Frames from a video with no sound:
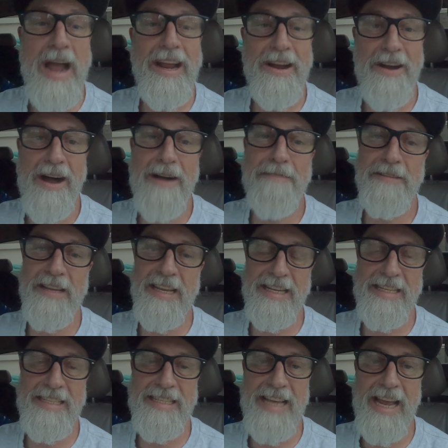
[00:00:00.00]
my
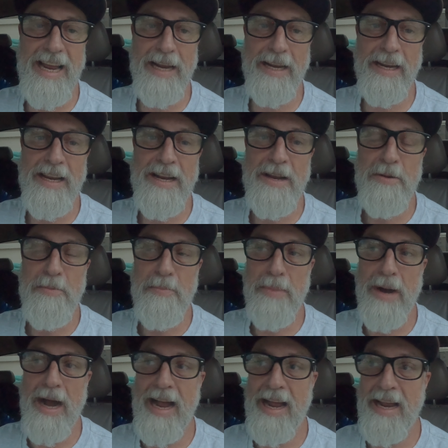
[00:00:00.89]
coffee intake
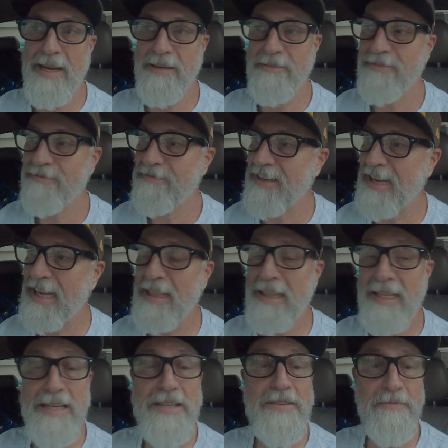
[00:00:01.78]
by at
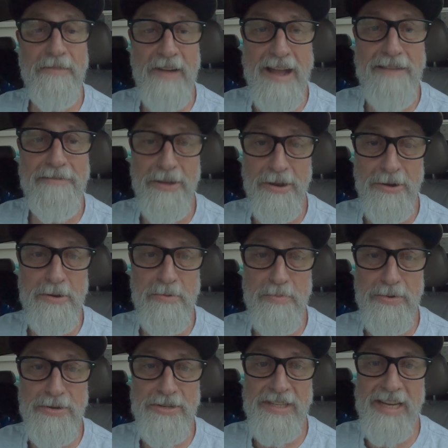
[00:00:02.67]
least
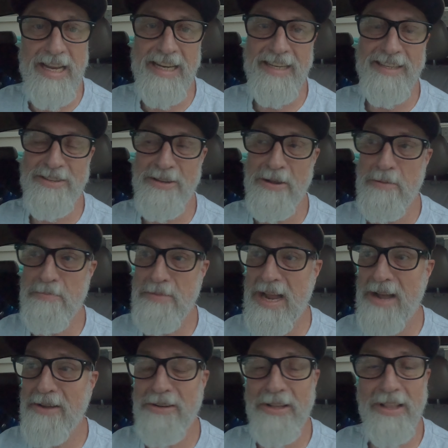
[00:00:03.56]
500%. So I'm
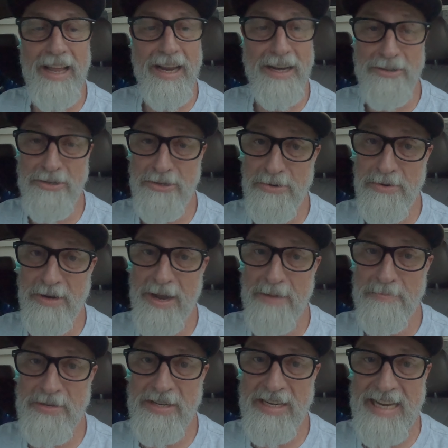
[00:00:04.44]
down to like 2
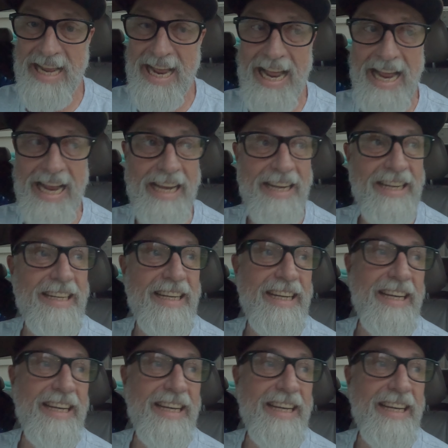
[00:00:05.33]
cups a day.